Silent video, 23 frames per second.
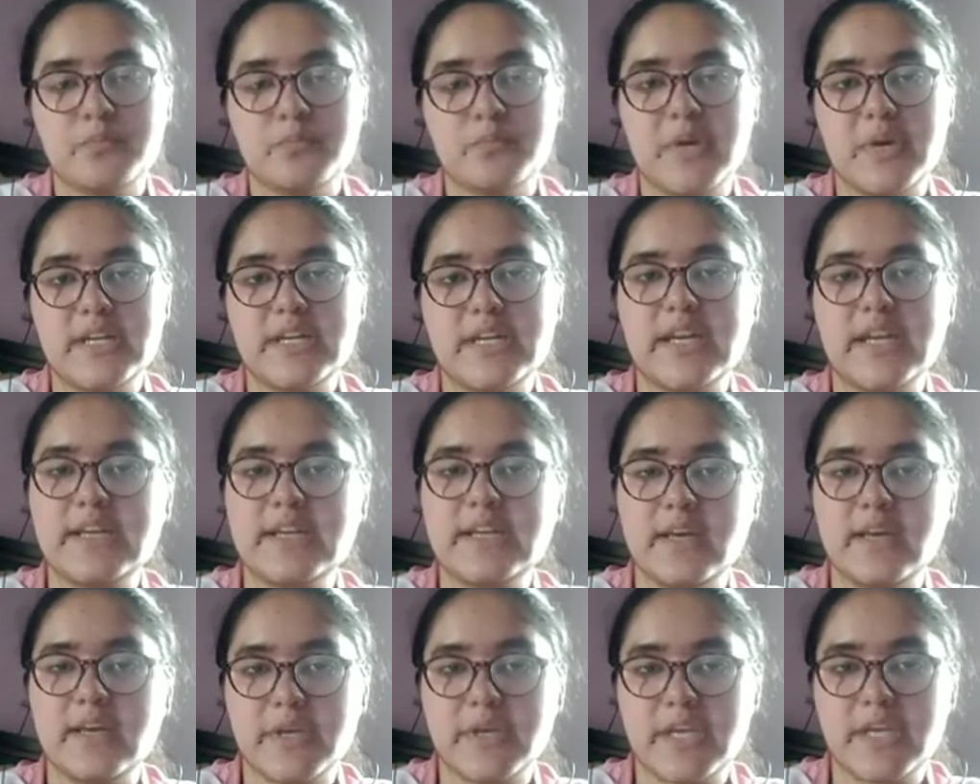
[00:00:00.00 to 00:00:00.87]
but
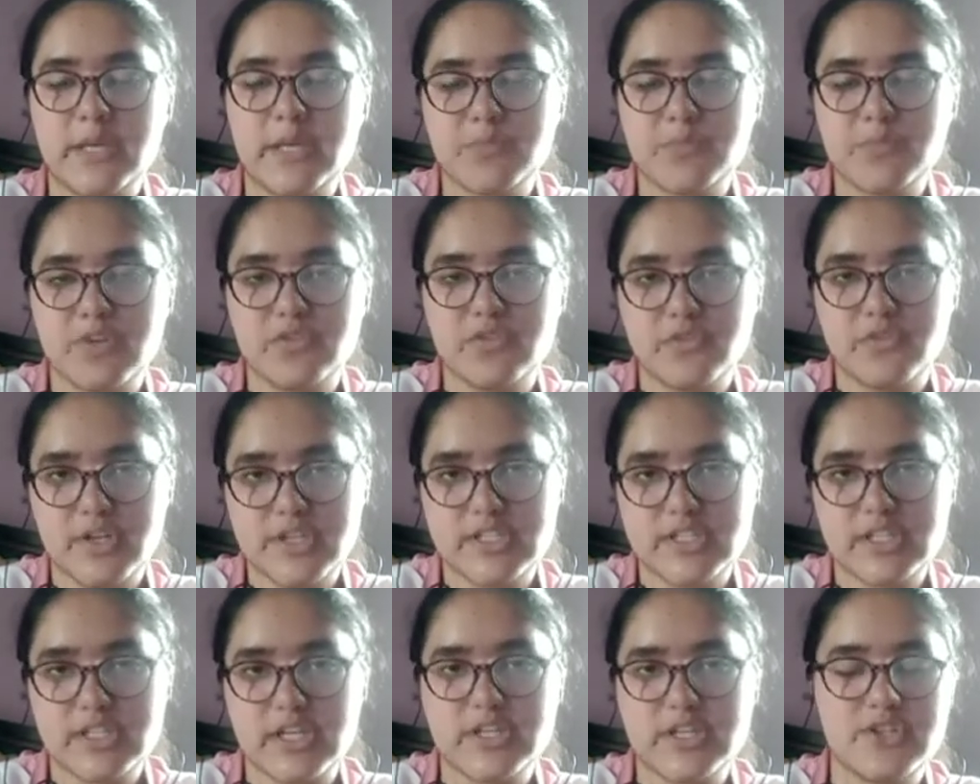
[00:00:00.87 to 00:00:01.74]
India became the
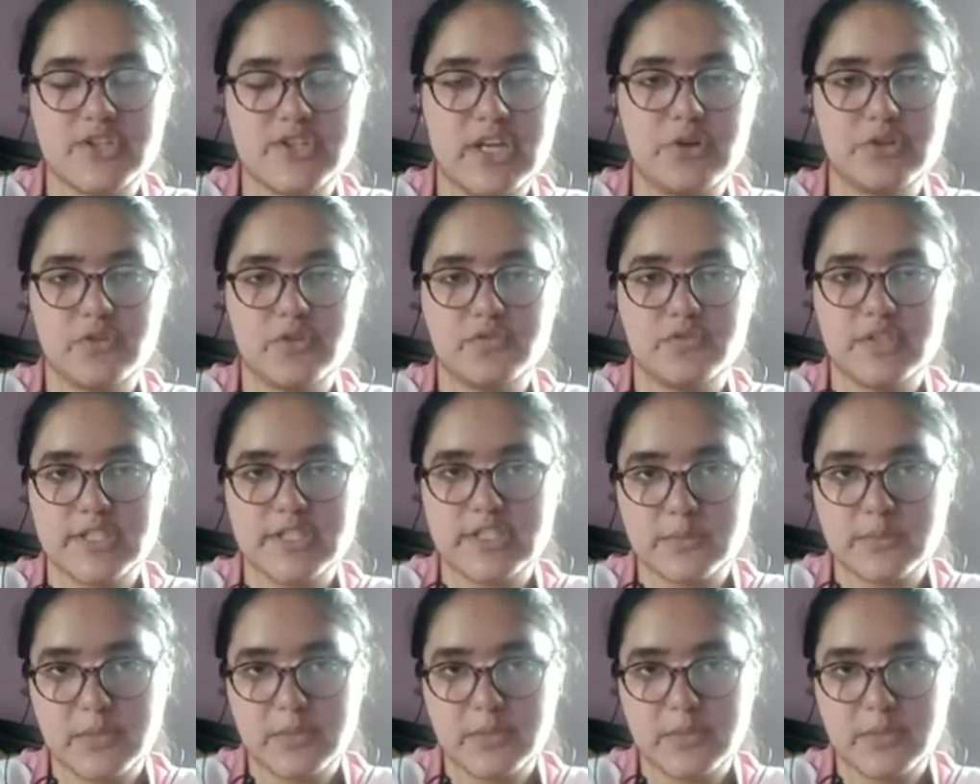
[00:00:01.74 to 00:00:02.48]
first country out of this